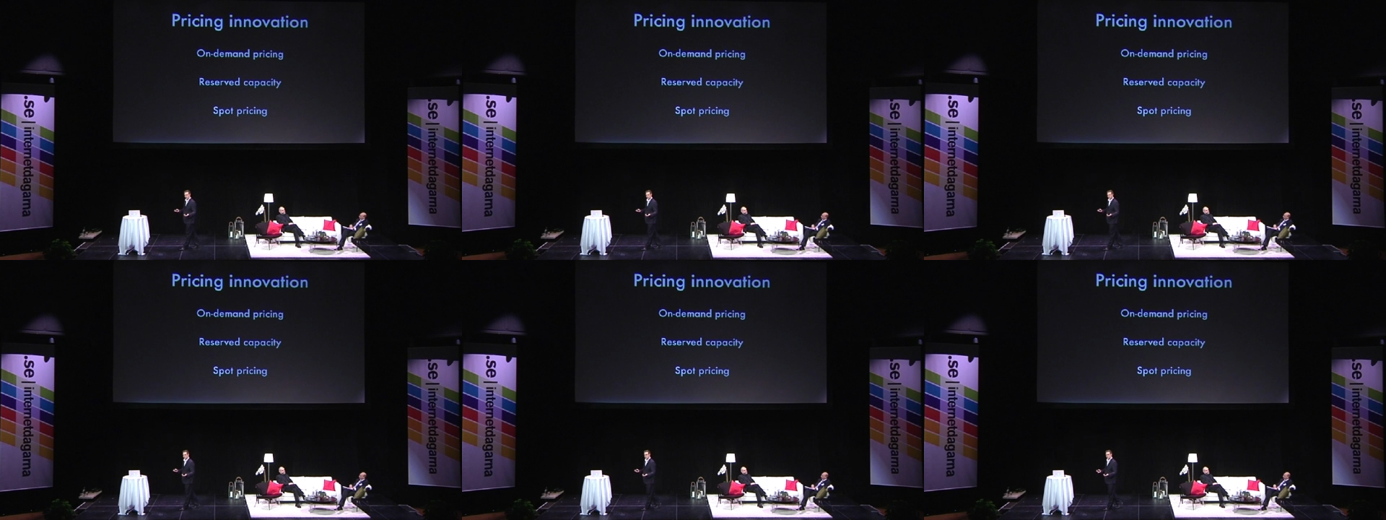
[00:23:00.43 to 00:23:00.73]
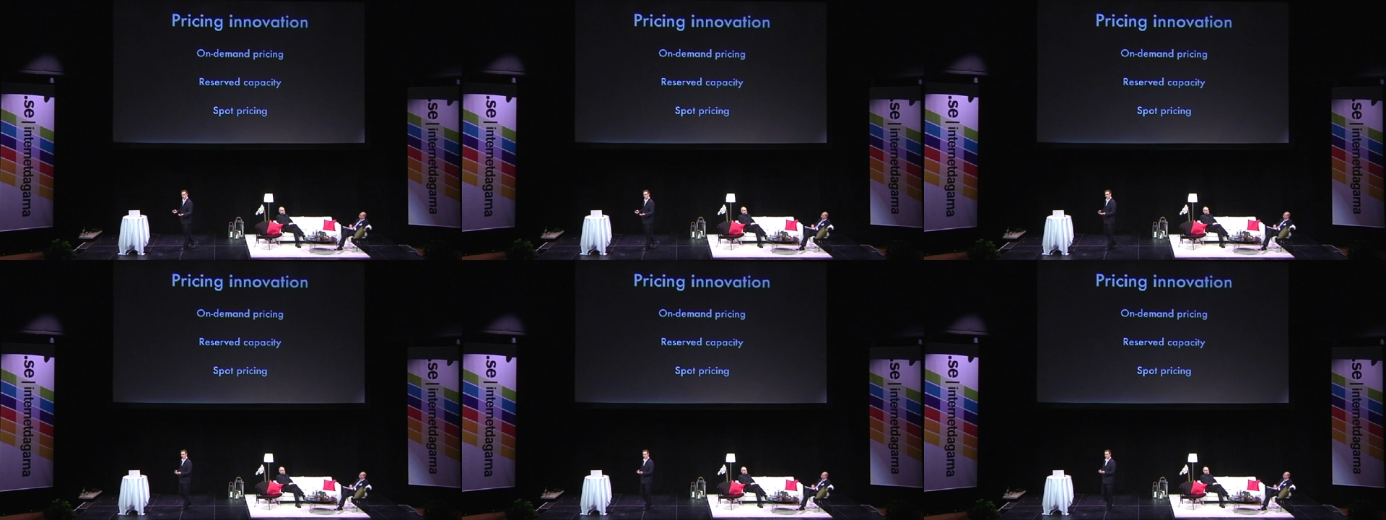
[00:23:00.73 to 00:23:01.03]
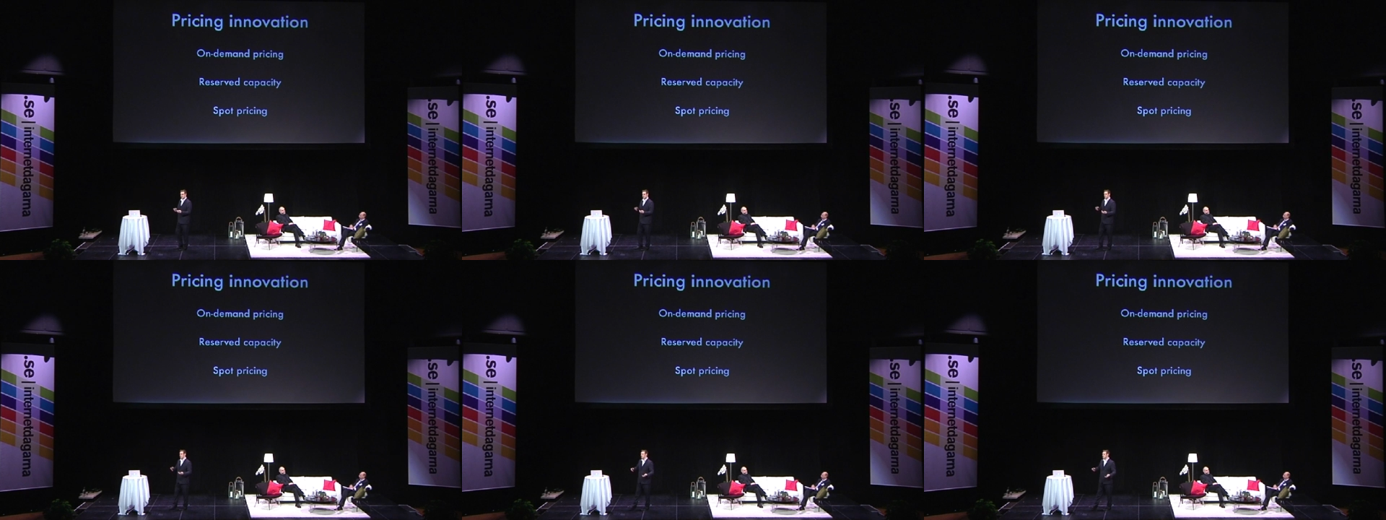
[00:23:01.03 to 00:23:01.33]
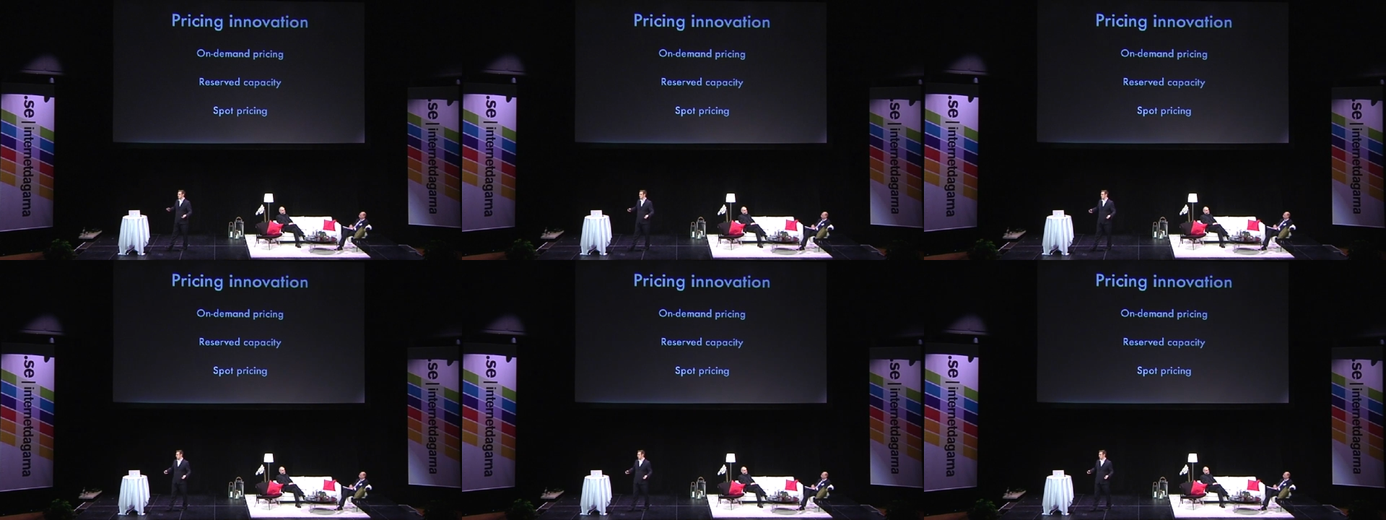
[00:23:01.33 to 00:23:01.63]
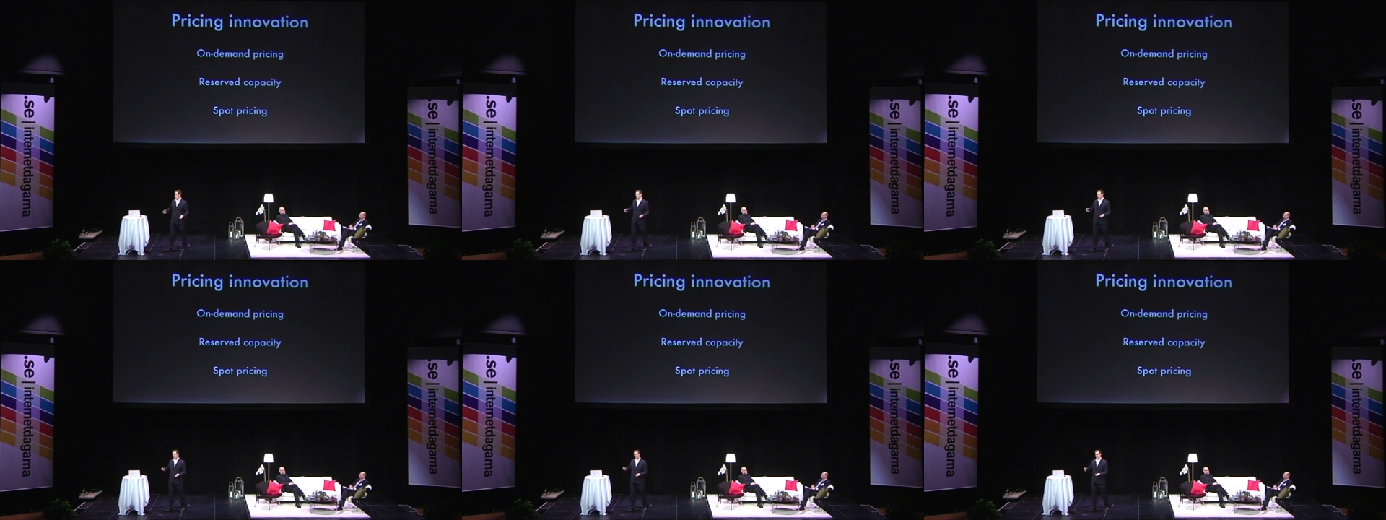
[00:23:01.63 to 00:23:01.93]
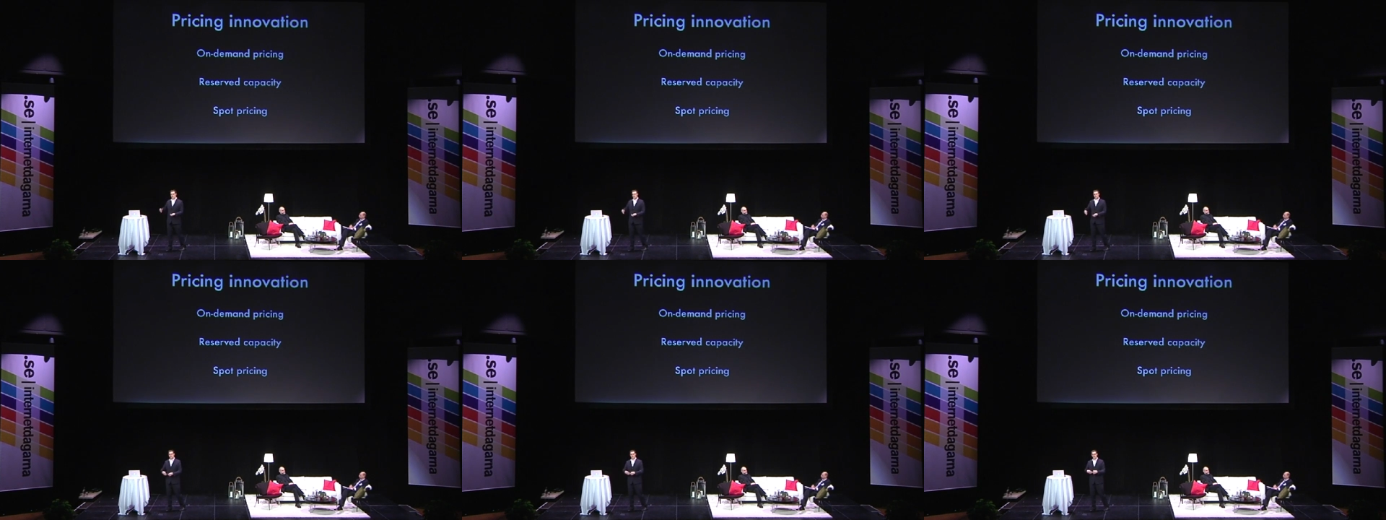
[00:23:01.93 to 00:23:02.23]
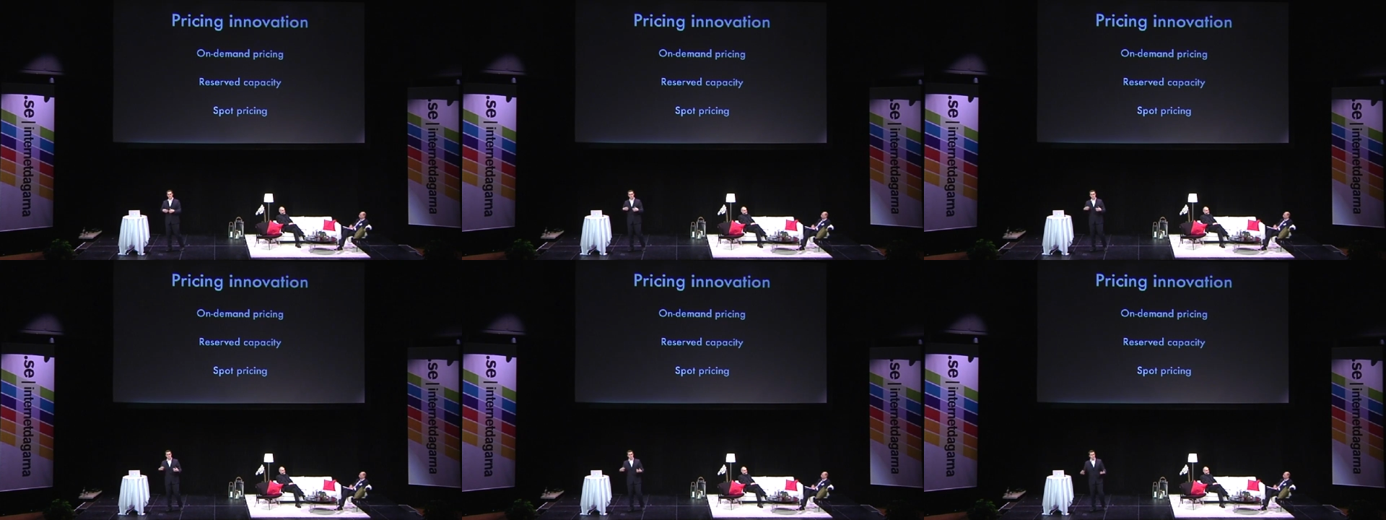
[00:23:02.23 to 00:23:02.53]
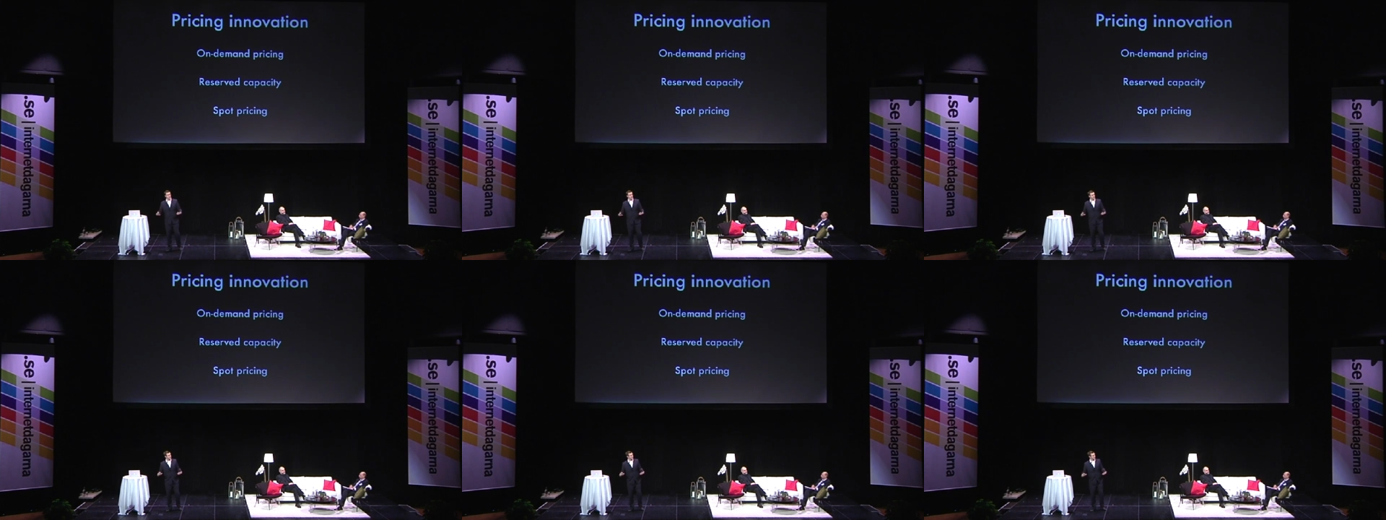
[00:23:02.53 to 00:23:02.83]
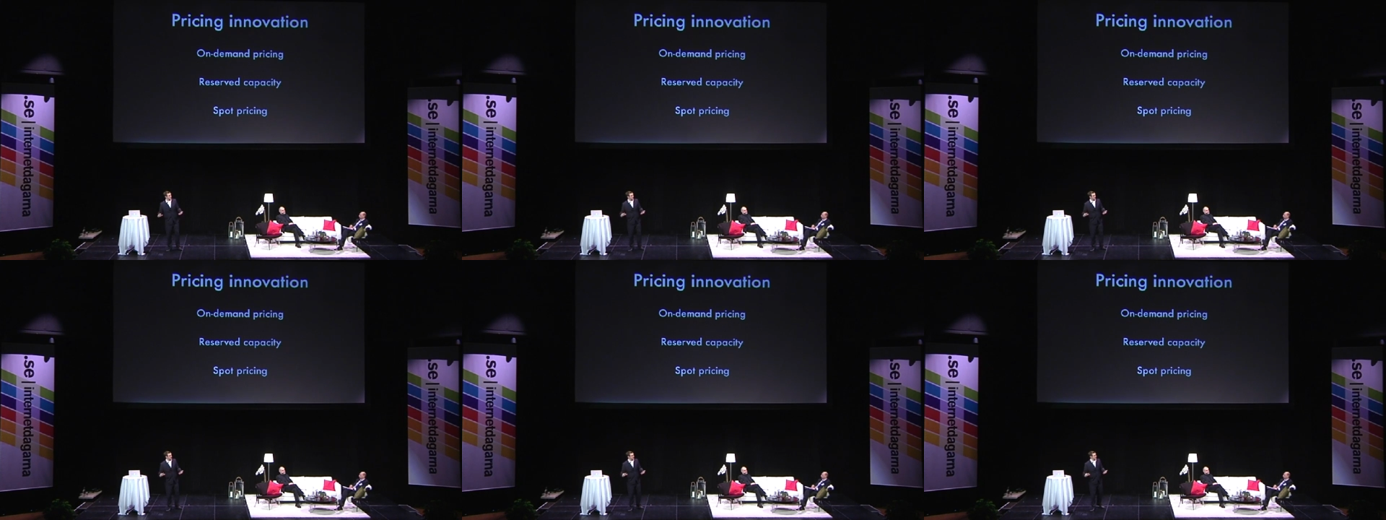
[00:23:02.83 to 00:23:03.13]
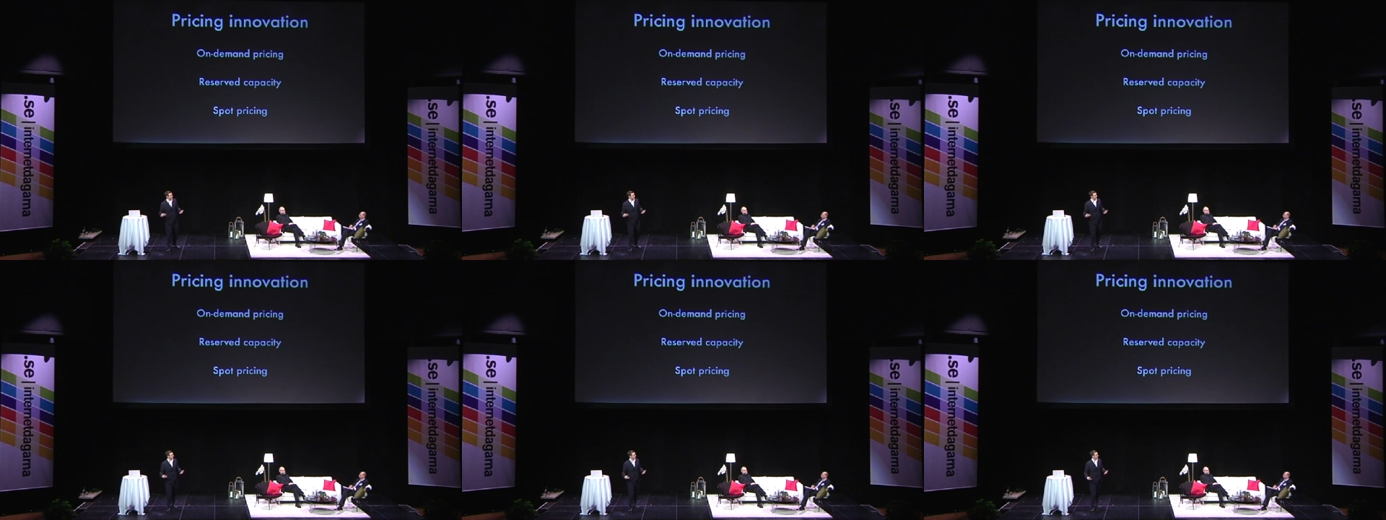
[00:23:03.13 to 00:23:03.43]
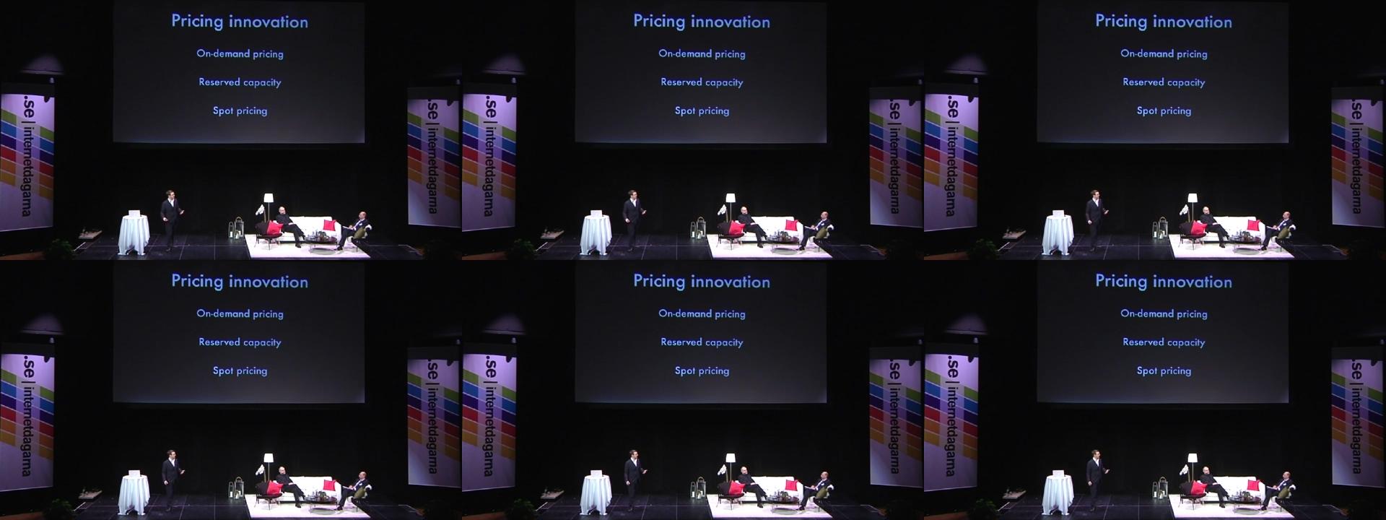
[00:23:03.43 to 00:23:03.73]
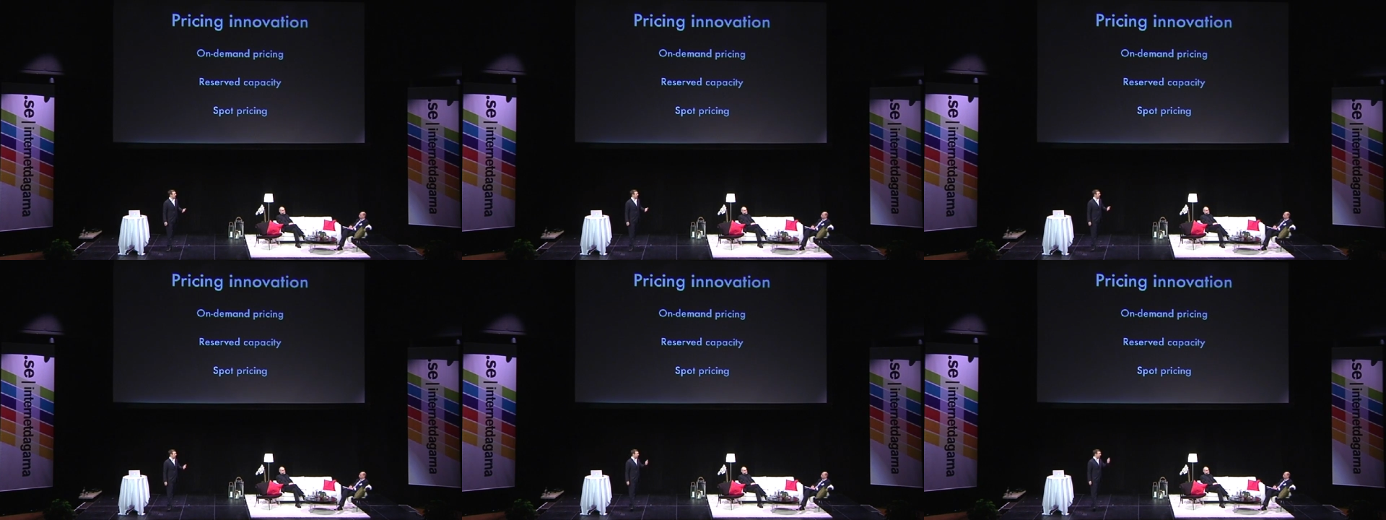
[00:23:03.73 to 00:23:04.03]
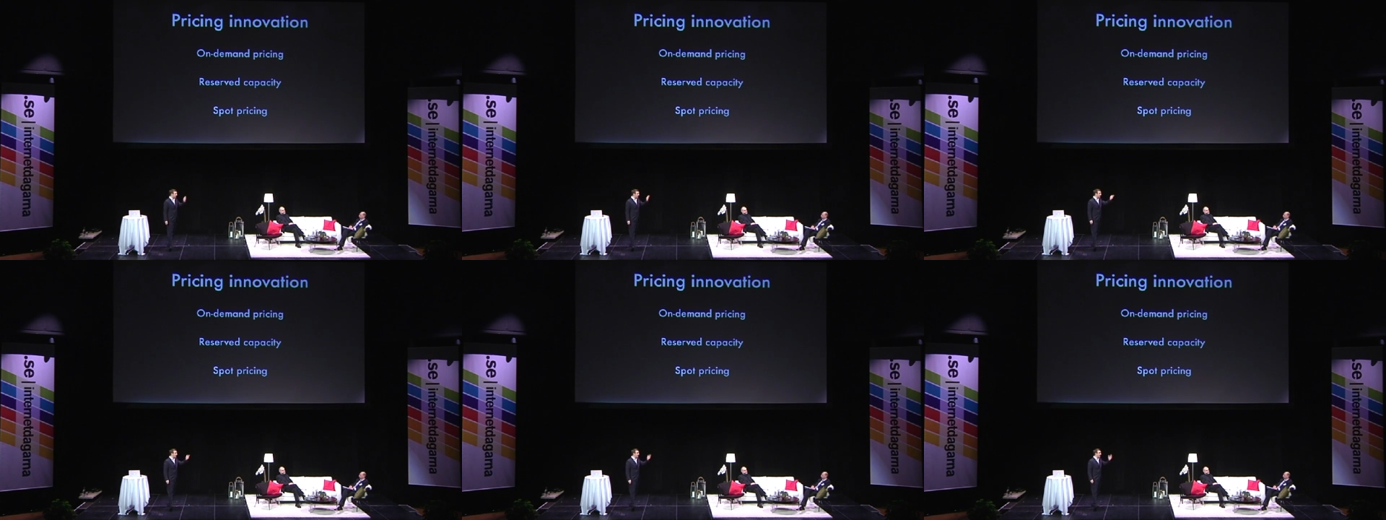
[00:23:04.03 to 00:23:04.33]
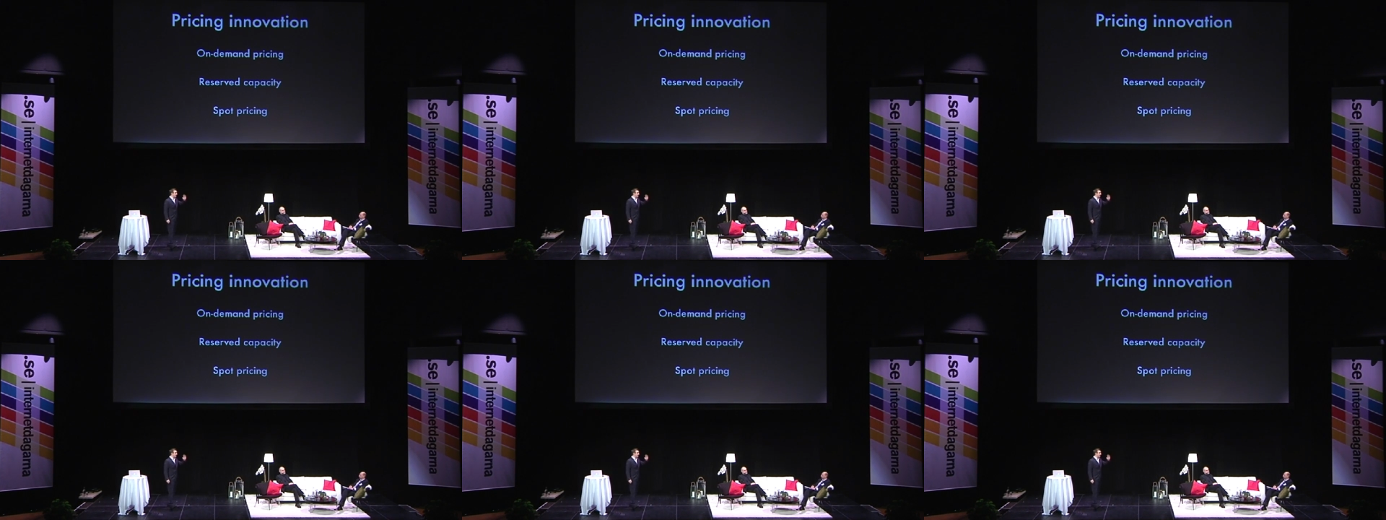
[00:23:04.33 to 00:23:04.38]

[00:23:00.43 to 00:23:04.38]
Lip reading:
[unreadable: no face in view]